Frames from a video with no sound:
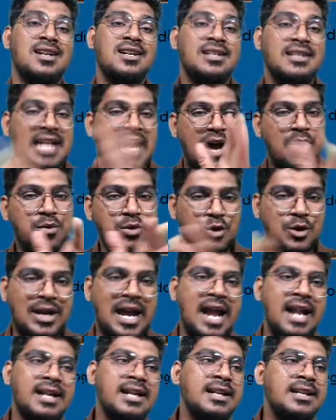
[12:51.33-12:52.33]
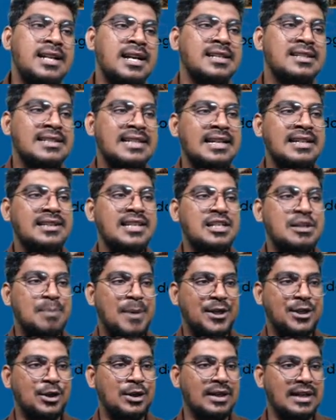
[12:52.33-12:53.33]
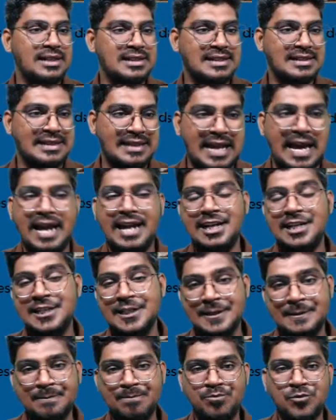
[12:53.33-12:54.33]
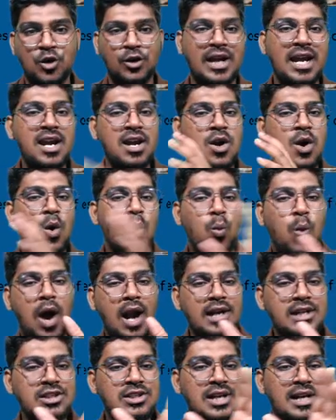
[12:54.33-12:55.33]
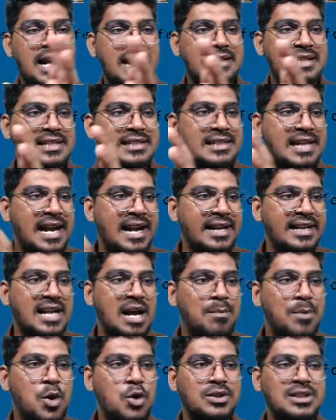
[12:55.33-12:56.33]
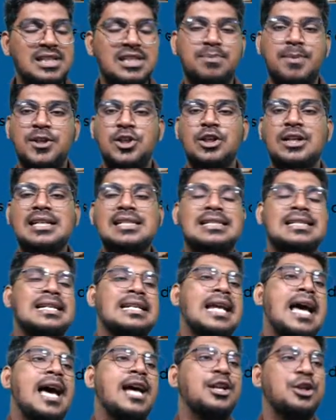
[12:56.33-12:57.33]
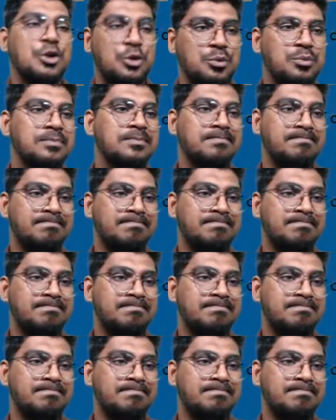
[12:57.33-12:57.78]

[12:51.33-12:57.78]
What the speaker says: Now you can see this particular slide. Okay, what is your understanding about this particular scenario?